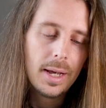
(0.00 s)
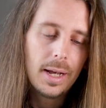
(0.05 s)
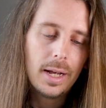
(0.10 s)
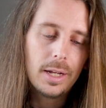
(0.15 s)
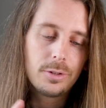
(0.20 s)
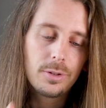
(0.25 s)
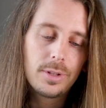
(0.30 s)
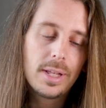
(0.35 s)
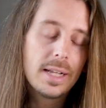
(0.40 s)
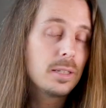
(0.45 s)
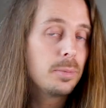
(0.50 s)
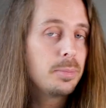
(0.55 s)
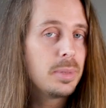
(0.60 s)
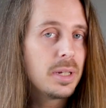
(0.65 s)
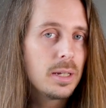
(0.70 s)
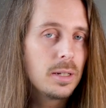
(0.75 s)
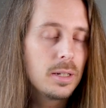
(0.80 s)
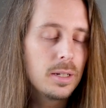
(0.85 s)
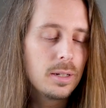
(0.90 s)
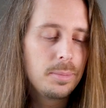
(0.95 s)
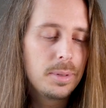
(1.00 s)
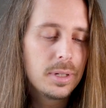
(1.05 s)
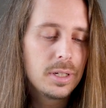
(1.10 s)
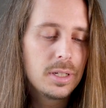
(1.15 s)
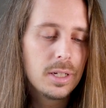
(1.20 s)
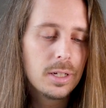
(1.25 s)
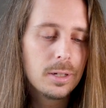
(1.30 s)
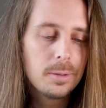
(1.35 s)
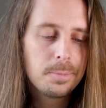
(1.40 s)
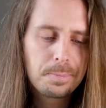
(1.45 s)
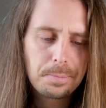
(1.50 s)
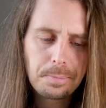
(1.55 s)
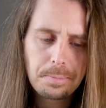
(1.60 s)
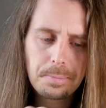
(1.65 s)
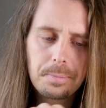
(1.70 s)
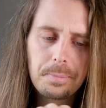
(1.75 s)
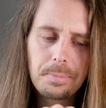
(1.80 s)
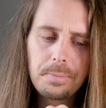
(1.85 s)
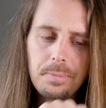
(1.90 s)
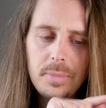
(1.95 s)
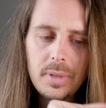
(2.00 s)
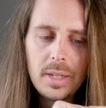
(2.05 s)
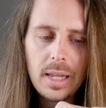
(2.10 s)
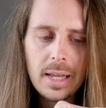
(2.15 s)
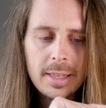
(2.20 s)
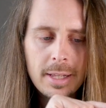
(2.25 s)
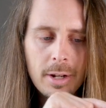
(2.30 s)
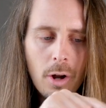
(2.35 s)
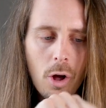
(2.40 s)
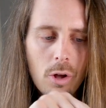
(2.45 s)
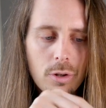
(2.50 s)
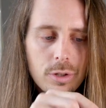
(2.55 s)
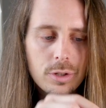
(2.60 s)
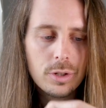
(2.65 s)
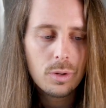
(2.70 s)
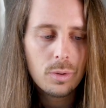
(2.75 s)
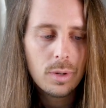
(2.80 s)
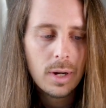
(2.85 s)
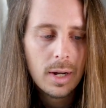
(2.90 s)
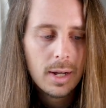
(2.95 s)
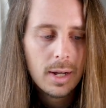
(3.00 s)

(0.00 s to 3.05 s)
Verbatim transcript: Uh, so that's a big, a big deal. And then also, you